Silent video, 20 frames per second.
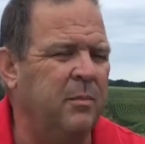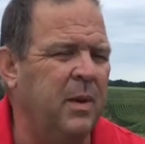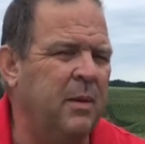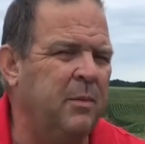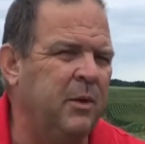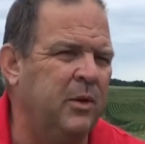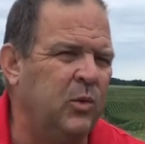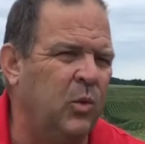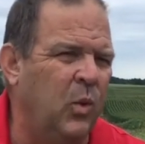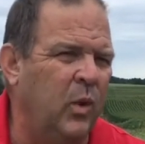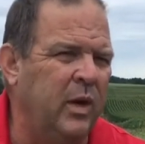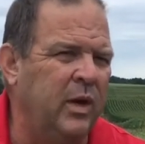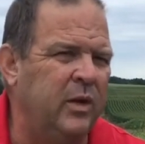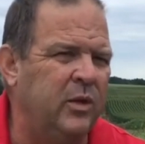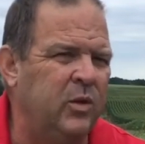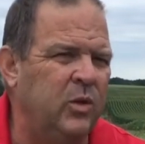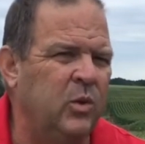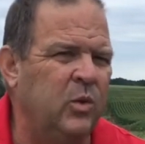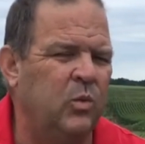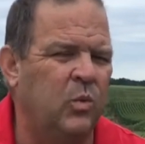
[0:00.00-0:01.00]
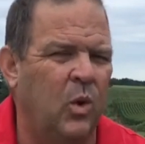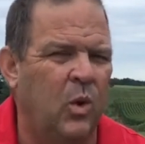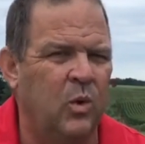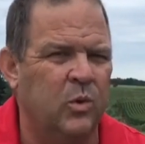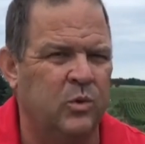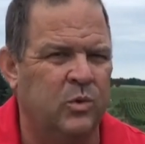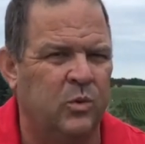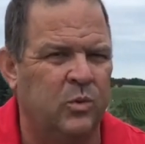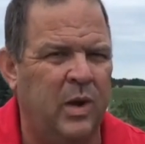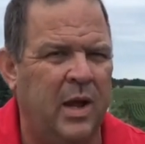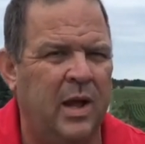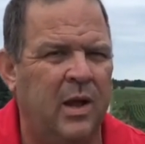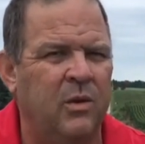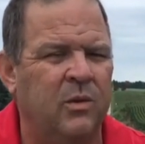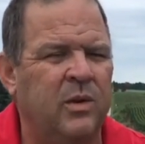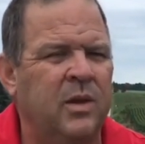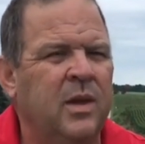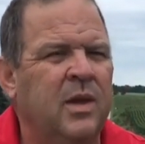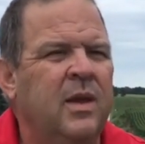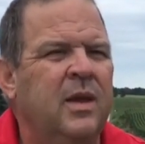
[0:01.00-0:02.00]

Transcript: maybe 22 rows around